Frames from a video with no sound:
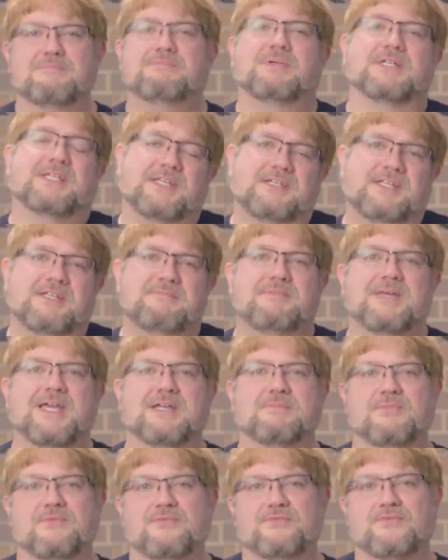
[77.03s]
but can
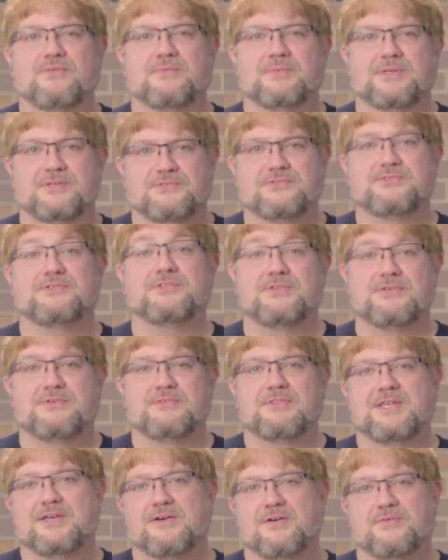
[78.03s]
impact performance due to
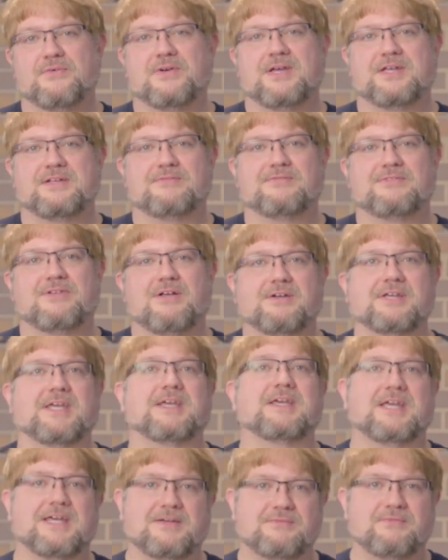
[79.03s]
the overhead of
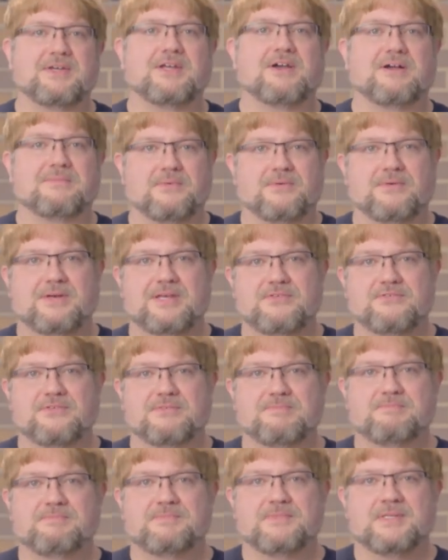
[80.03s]
logging every
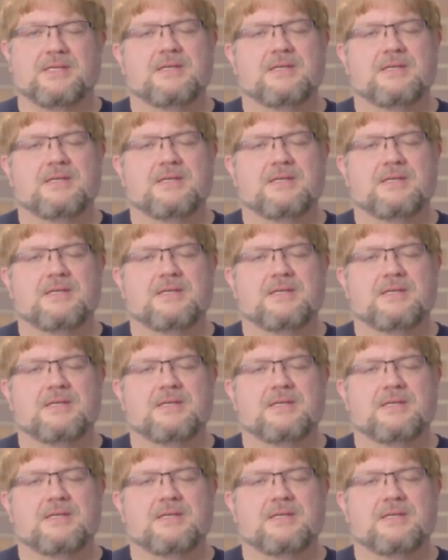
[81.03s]
operation.